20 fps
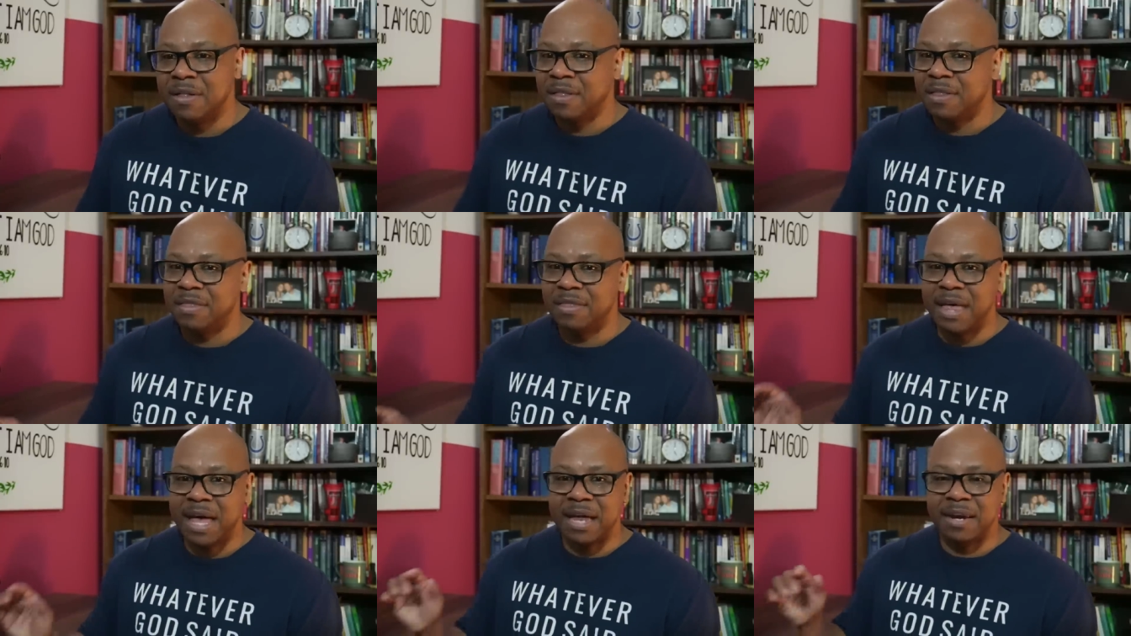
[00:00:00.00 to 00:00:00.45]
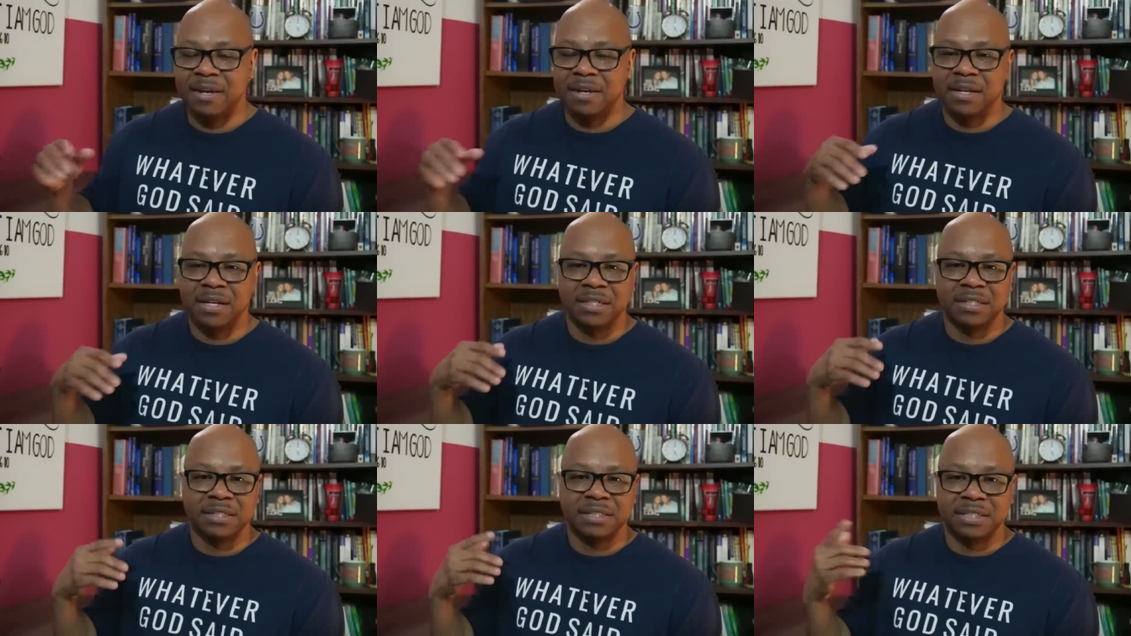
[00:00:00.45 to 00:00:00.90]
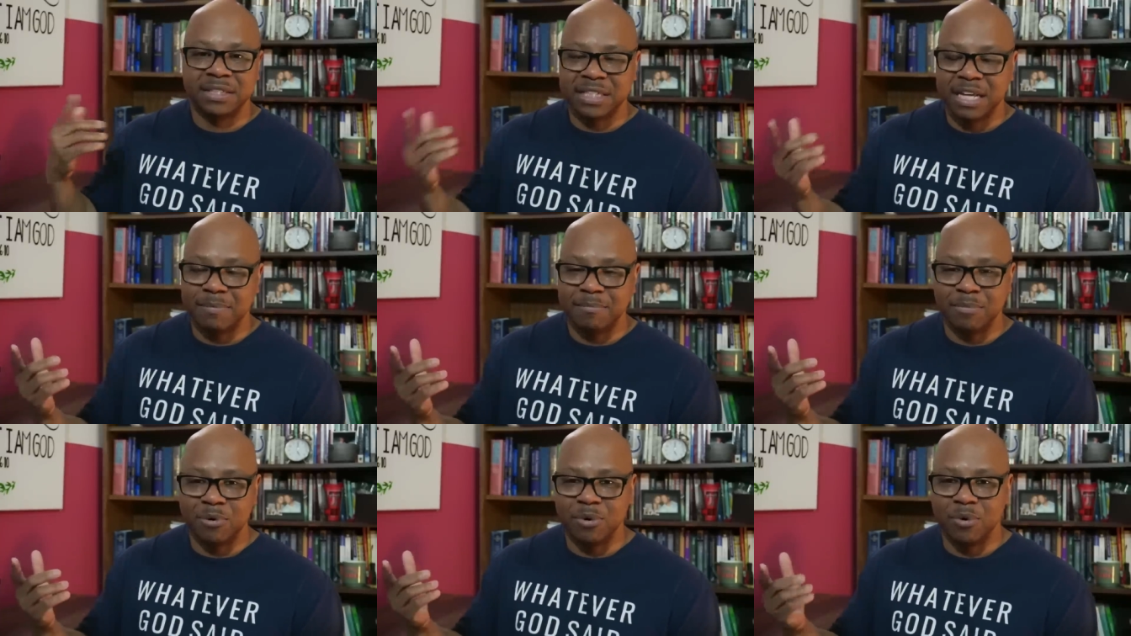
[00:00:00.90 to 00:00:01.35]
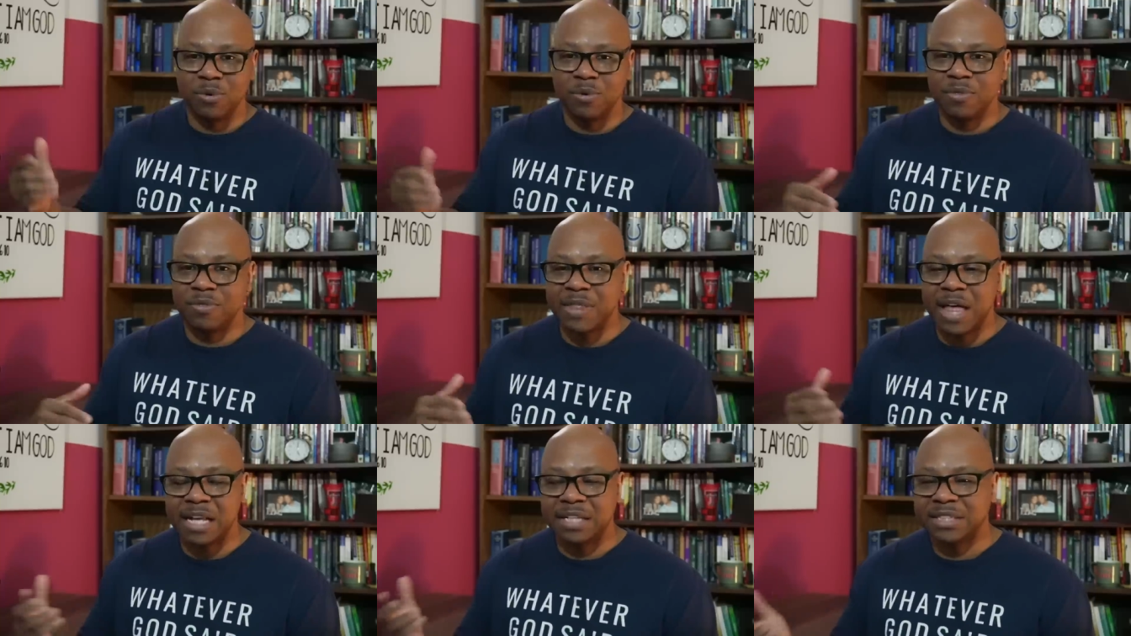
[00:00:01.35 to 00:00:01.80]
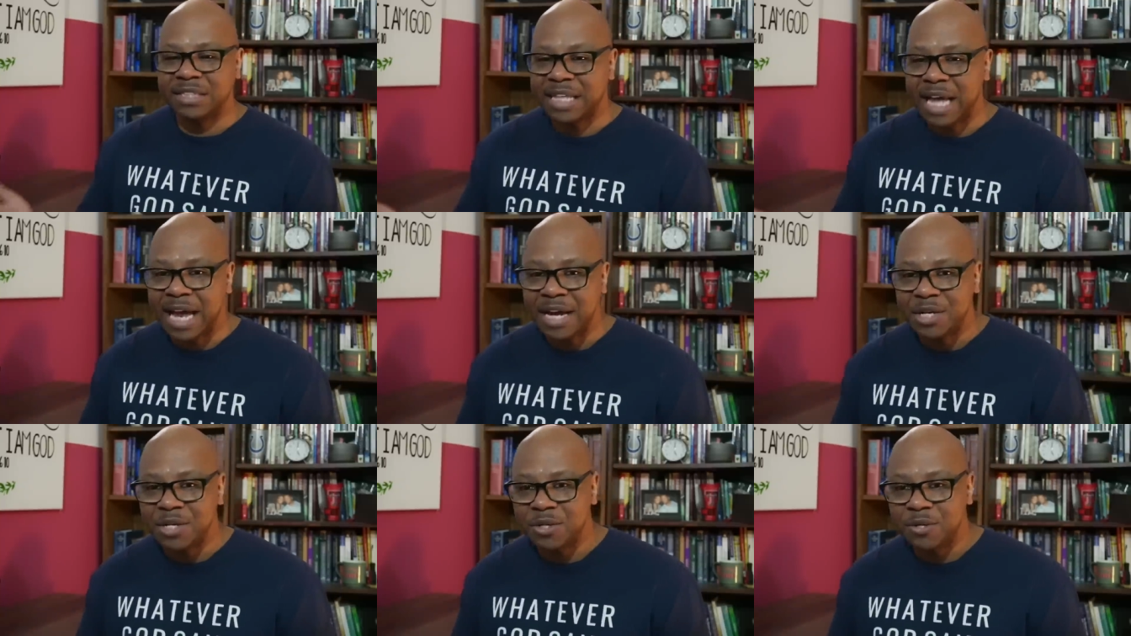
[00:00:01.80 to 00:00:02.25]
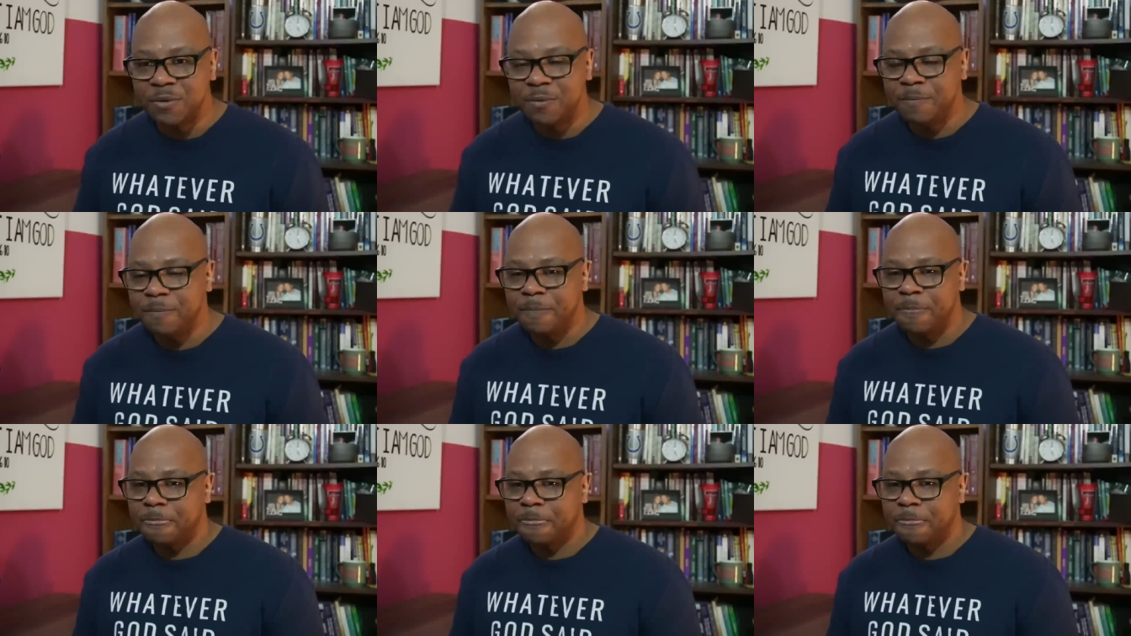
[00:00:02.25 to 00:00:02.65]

that symbol, that statue,